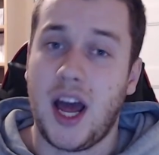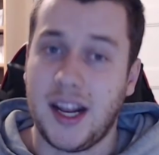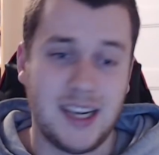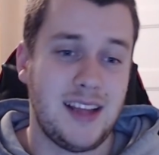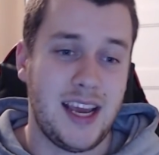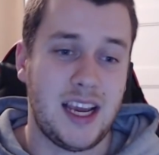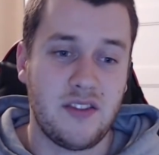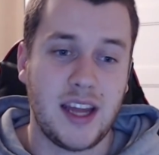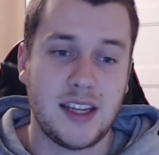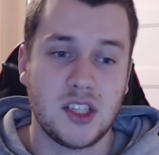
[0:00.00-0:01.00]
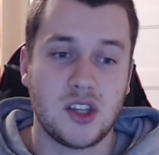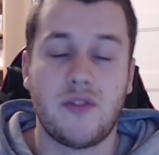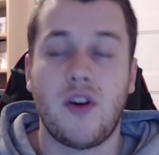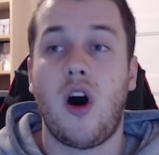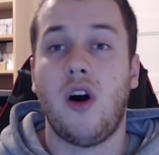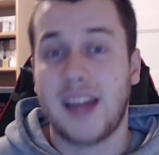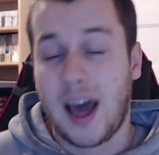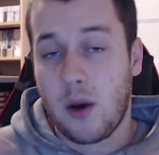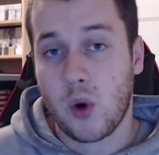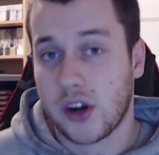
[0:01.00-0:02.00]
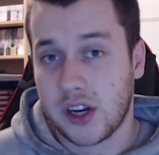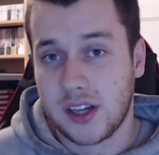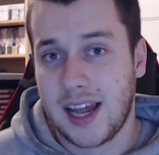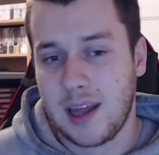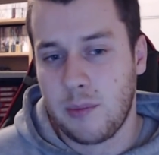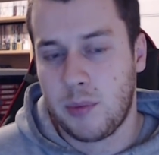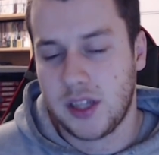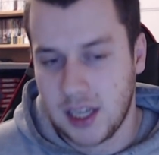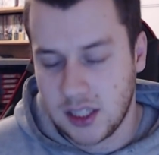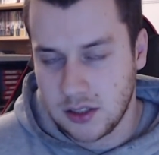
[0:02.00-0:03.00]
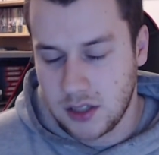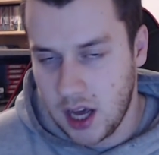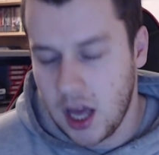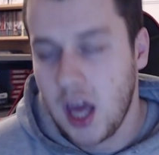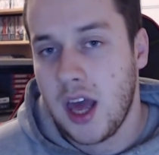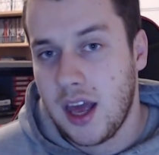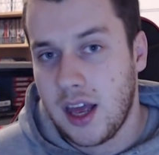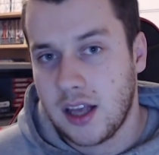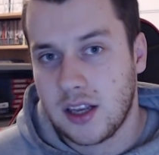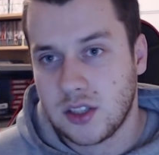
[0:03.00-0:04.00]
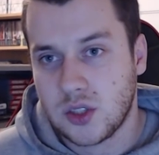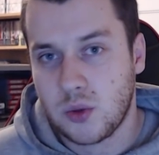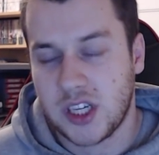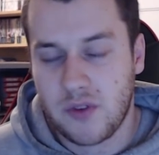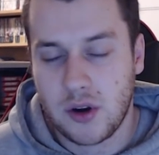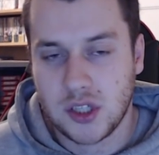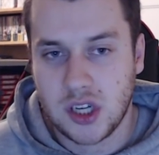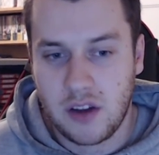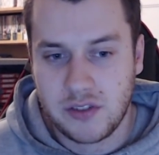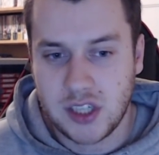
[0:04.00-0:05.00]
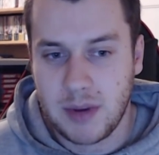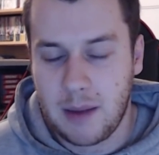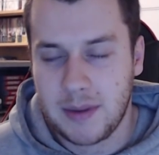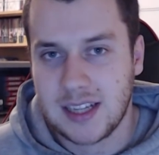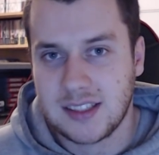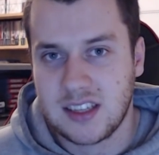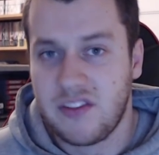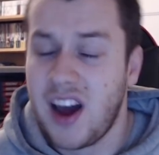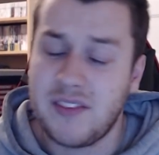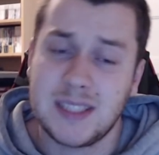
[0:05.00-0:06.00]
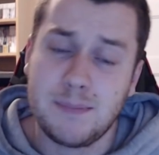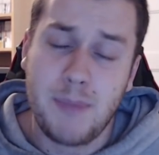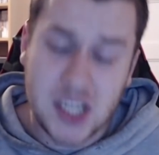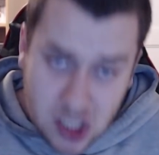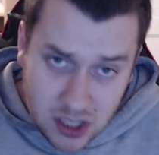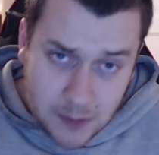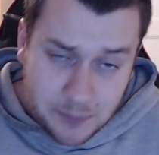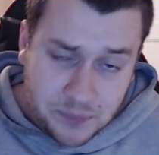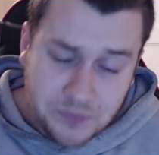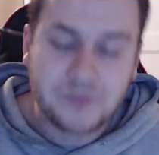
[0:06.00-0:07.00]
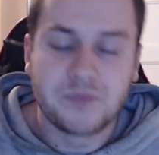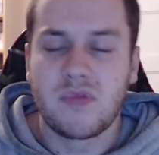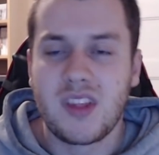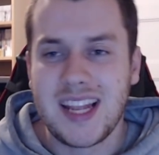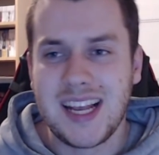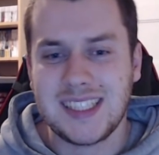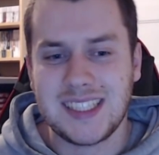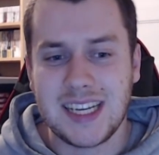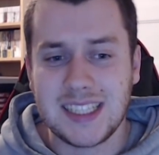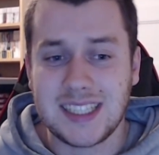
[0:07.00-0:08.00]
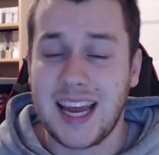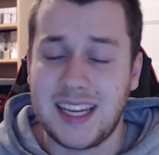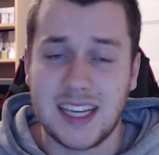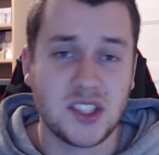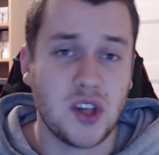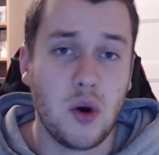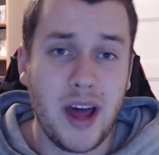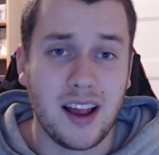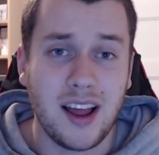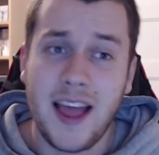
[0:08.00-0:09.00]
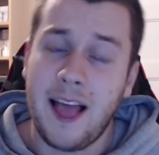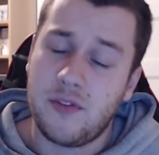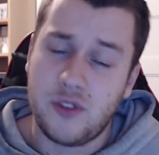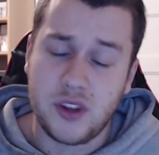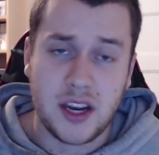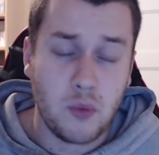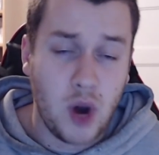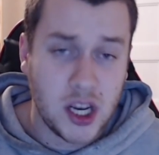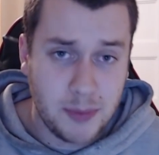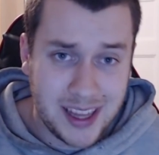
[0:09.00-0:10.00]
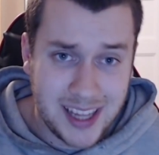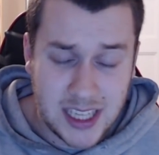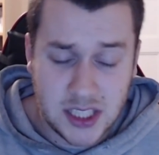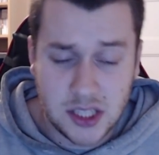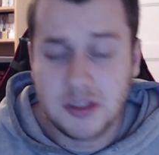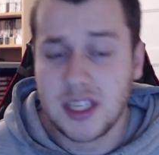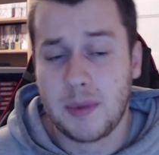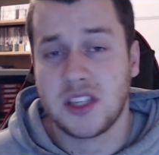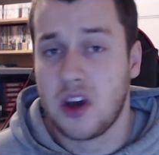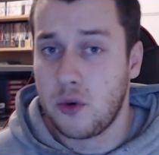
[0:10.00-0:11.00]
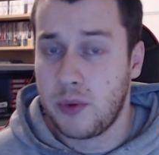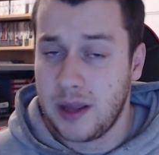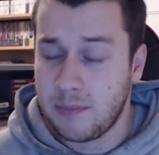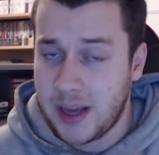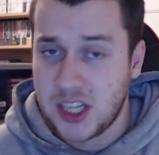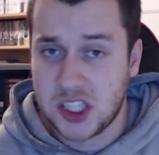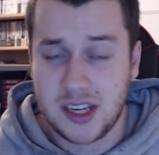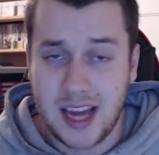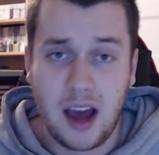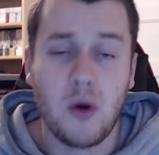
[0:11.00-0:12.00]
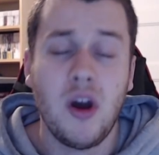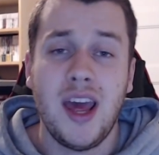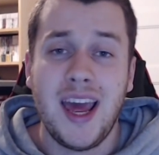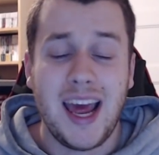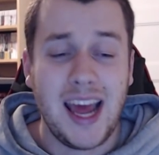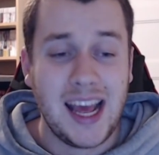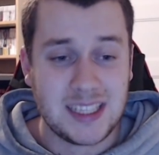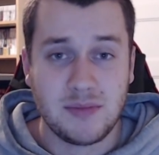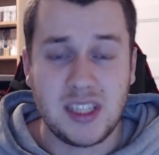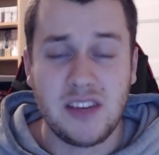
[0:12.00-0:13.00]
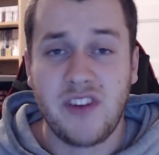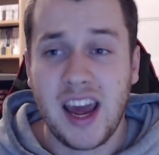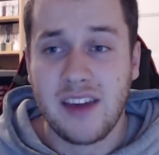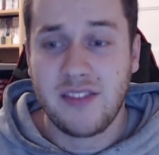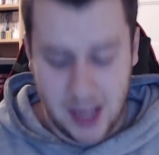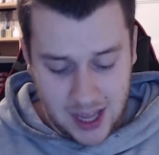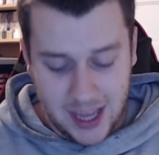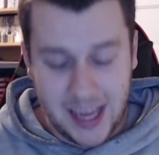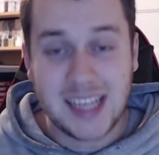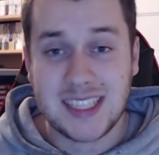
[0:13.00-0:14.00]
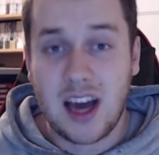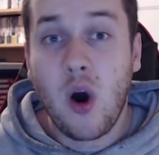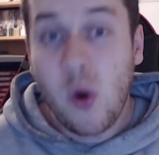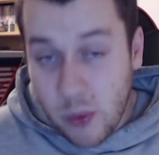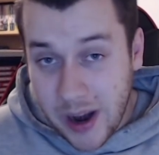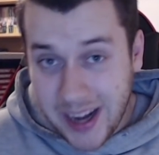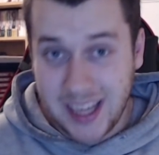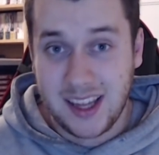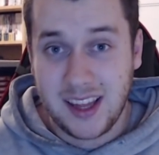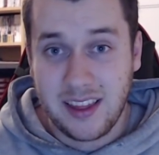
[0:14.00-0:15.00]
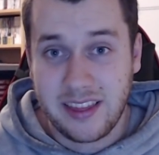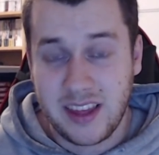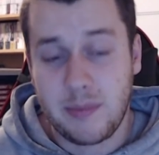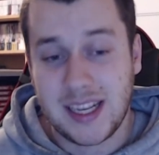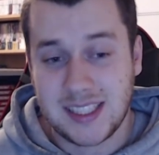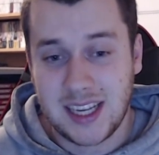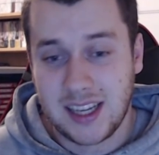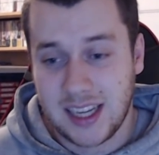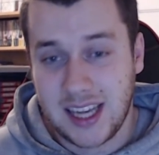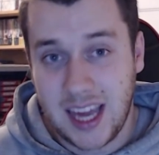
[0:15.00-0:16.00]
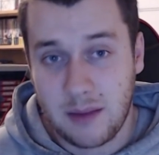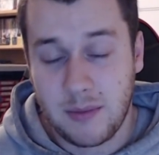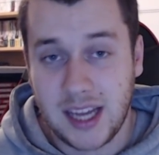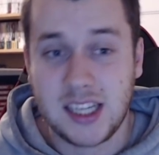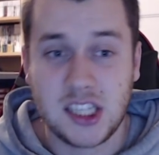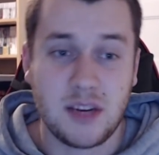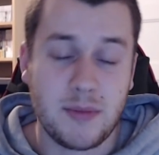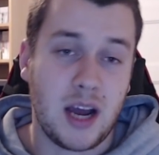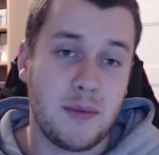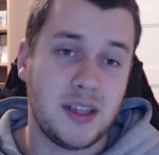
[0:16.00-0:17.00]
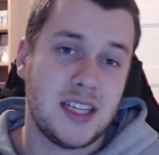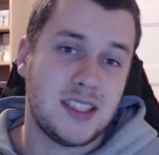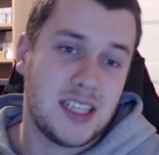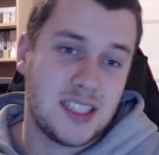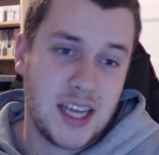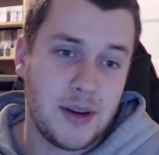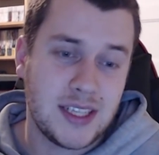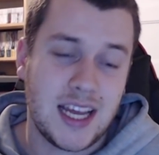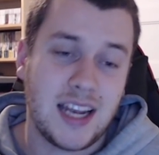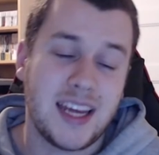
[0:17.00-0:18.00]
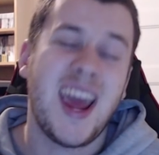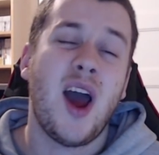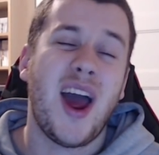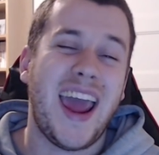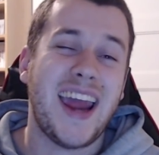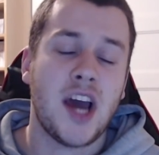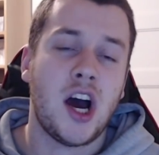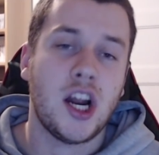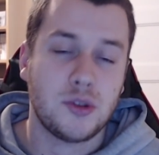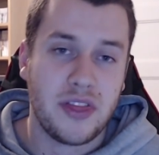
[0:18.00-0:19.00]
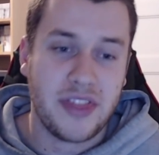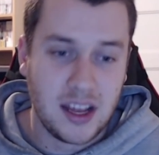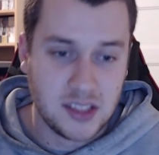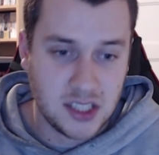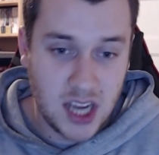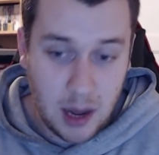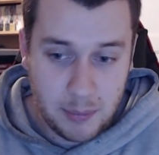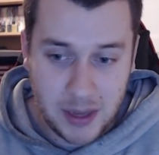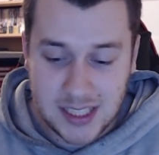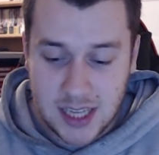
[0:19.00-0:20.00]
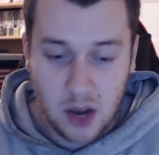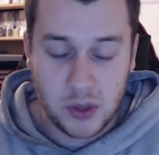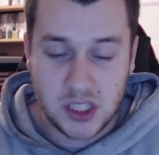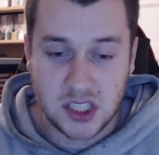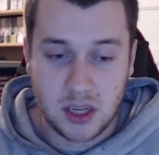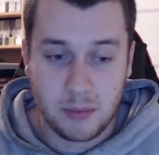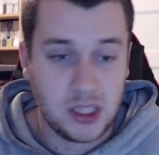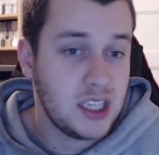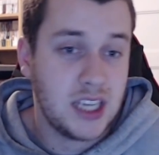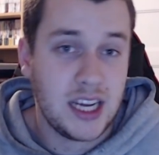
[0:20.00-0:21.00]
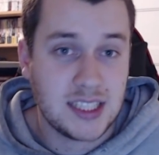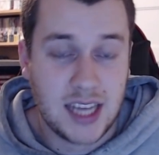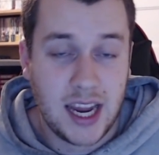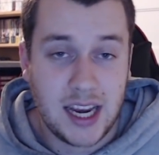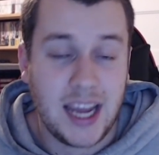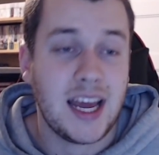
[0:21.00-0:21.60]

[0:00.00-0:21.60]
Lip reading: going to take advantage of all that work that they put into the Switch version of Shin Megami Tensei 5, especially since it did so well. If you didn't watch my latest news episode, we mentioned how SMT5 is already the best-selling game in the Shin Megami Tensei series, selling 800,000 copies, which is completely insane. It